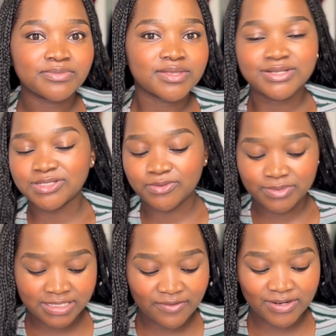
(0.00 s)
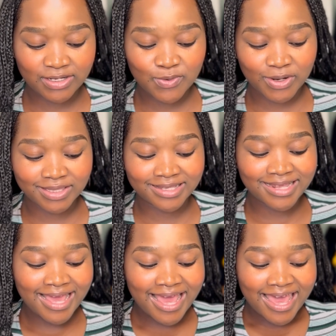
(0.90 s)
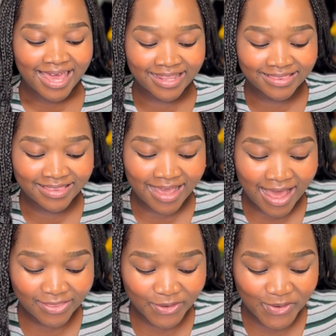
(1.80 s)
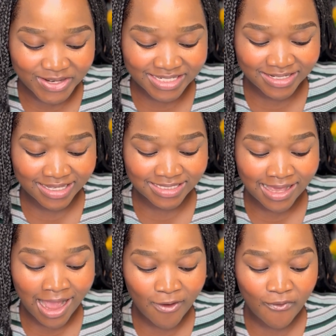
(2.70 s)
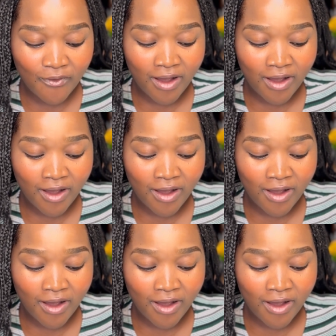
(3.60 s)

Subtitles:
So definitely worth it. And the other question is, how